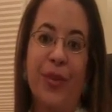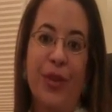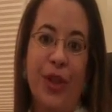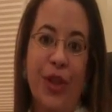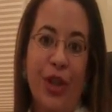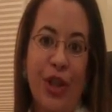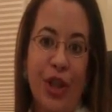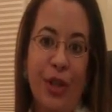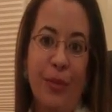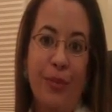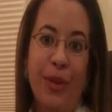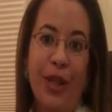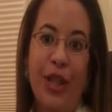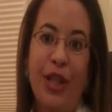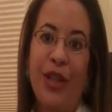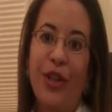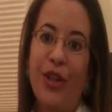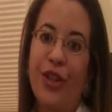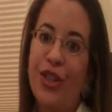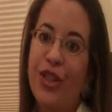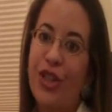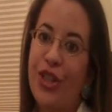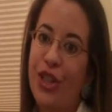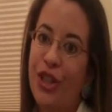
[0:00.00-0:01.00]
could be
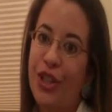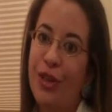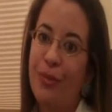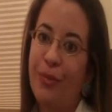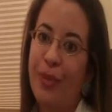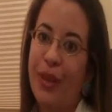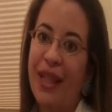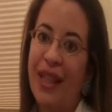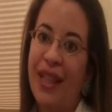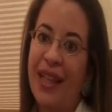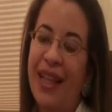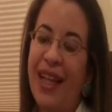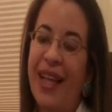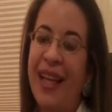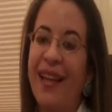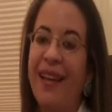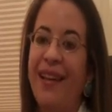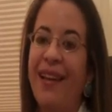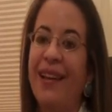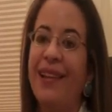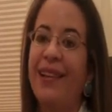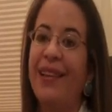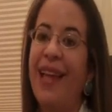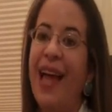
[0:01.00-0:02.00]
or should be,
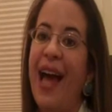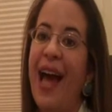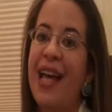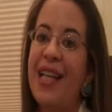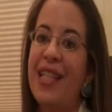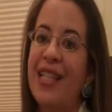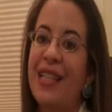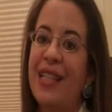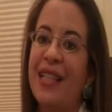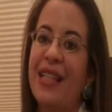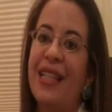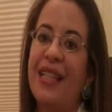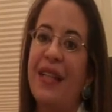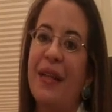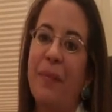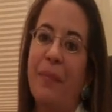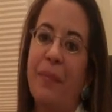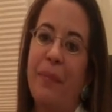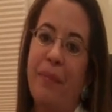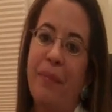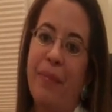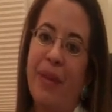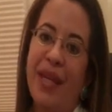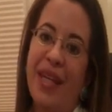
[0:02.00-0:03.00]
and lastly,
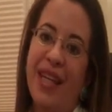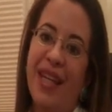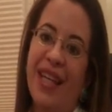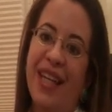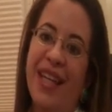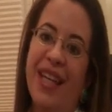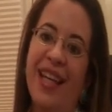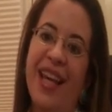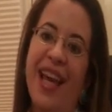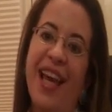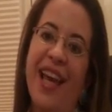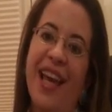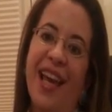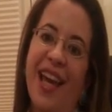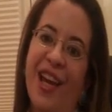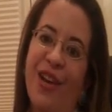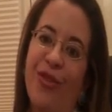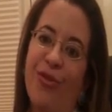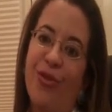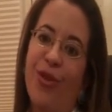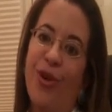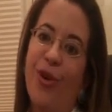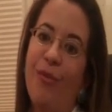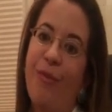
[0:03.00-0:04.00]
being a
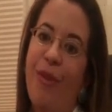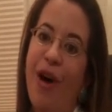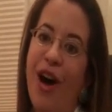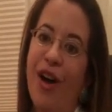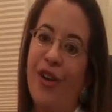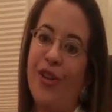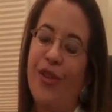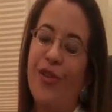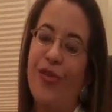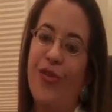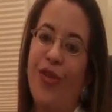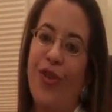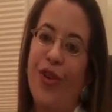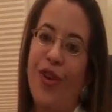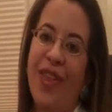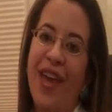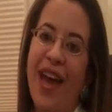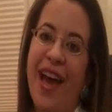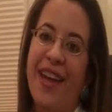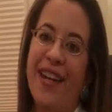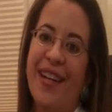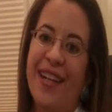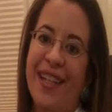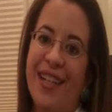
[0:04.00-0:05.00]
role model for
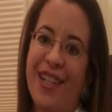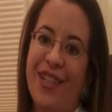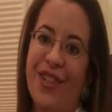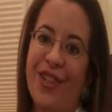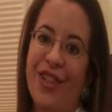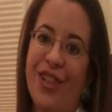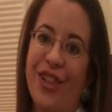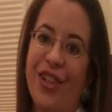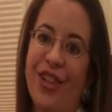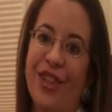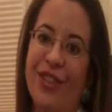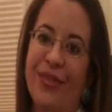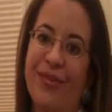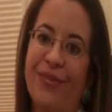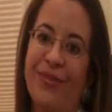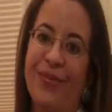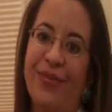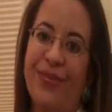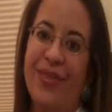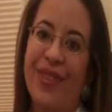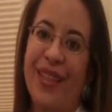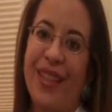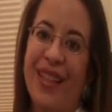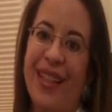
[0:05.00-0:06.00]
that intern.
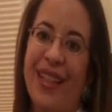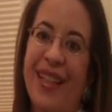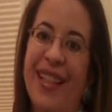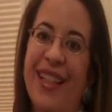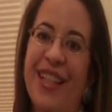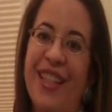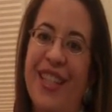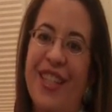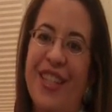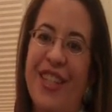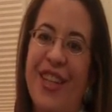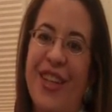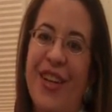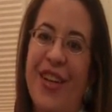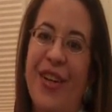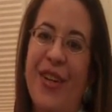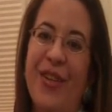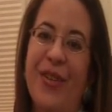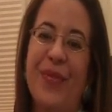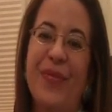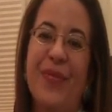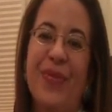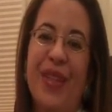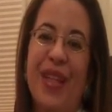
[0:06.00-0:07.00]

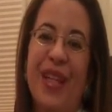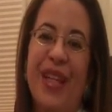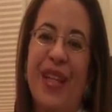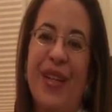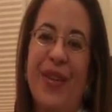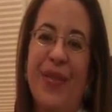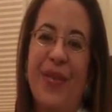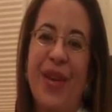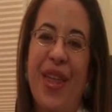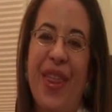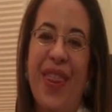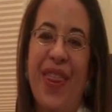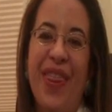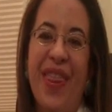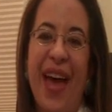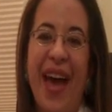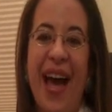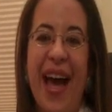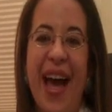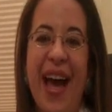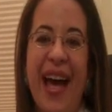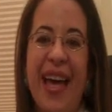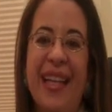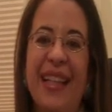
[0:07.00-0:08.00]
So with
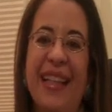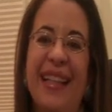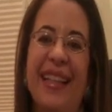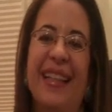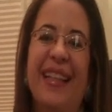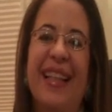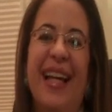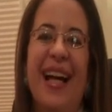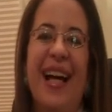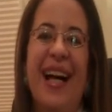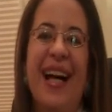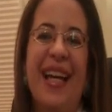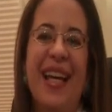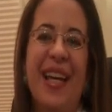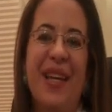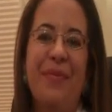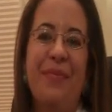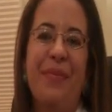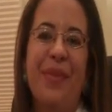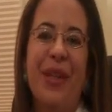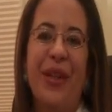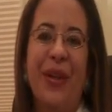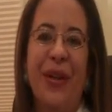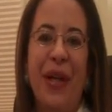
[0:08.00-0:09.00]
that, I
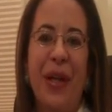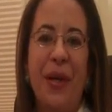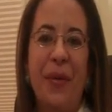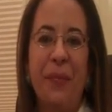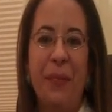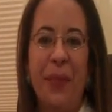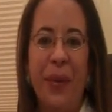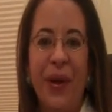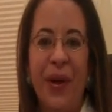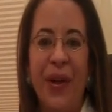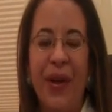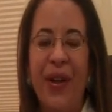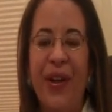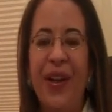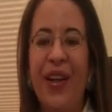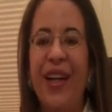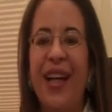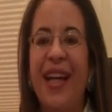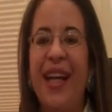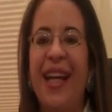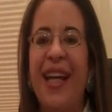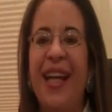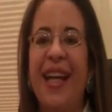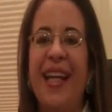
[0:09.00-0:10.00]
am Miriam Burr,
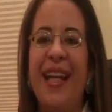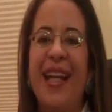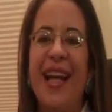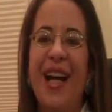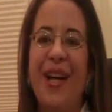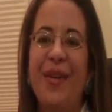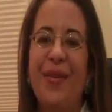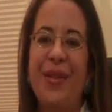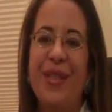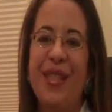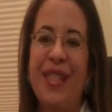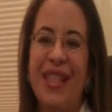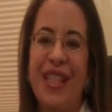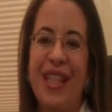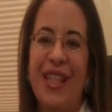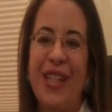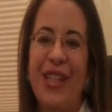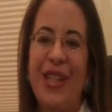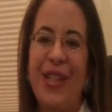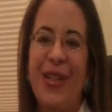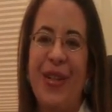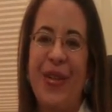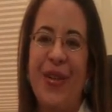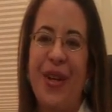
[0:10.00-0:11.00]
and I will
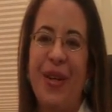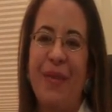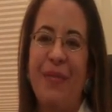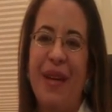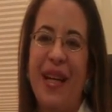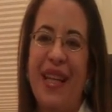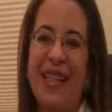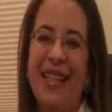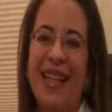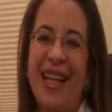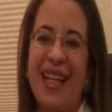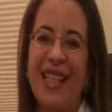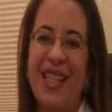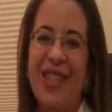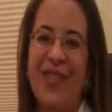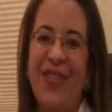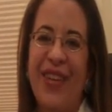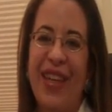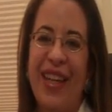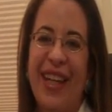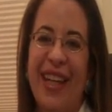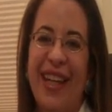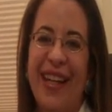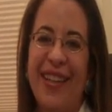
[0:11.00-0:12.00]
see you in my next
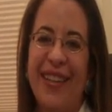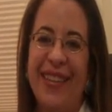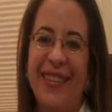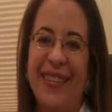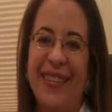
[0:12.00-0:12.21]
video.